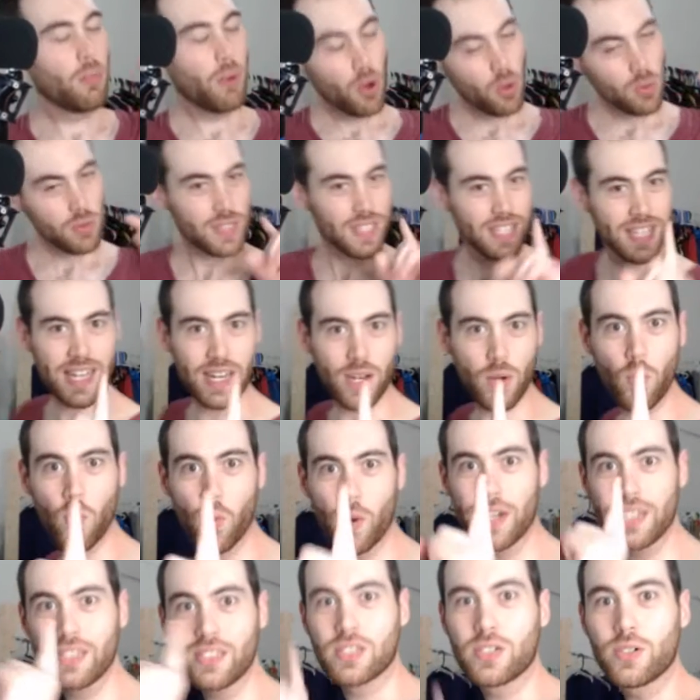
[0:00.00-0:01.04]
I'm only getting
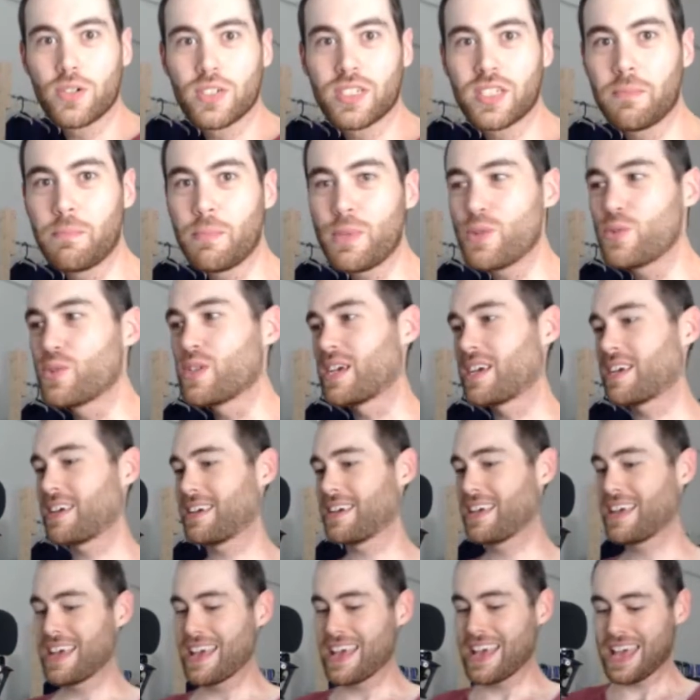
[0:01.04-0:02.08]
one source of
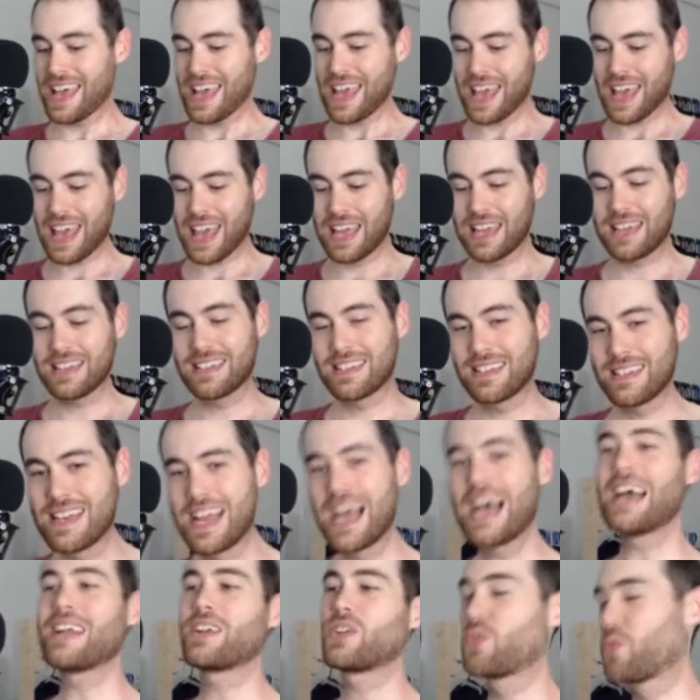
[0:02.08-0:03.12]
music, and it's
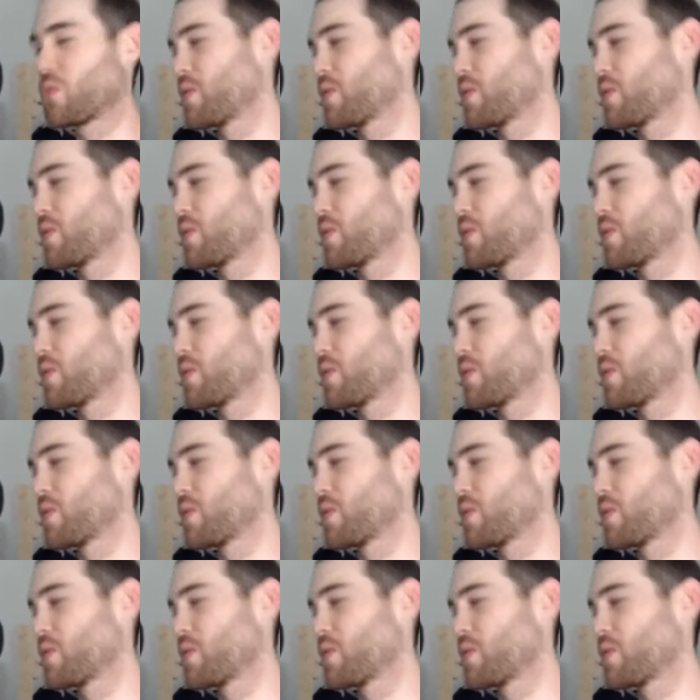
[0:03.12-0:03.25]
not